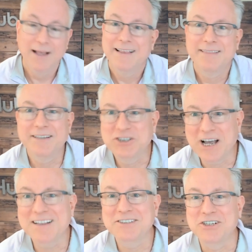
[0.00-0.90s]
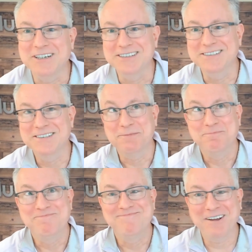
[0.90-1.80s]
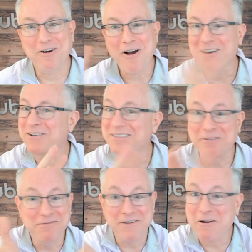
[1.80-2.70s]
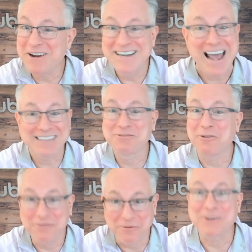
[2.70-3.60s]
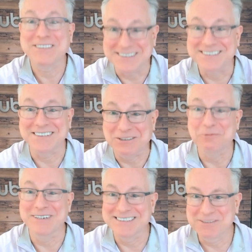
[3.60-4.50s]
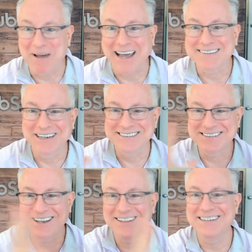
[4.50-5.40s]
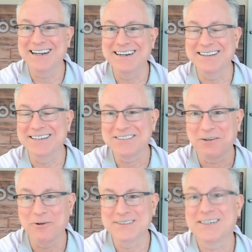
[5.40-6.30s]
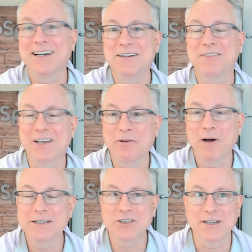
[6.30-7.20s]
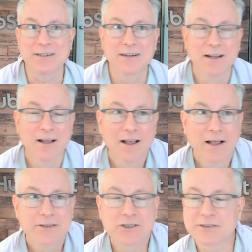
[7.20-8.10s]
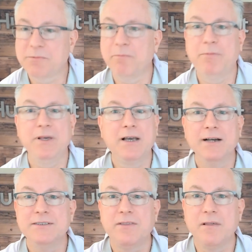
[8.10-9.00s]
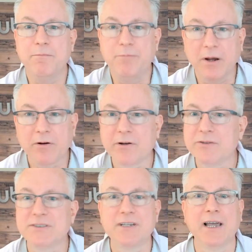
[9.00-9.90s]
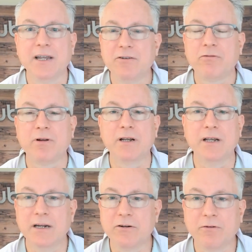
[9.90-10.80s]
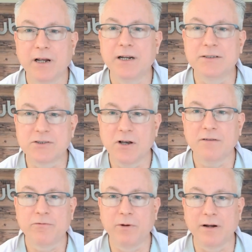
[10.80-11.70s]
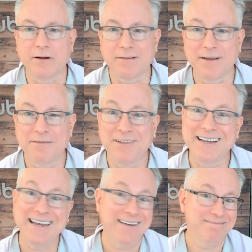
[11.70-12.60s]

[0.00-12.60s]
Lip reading: The challenge is there are the very natural forces that you would expect consolidating this on one side of the equation, just because the barriers to entry in creating software have like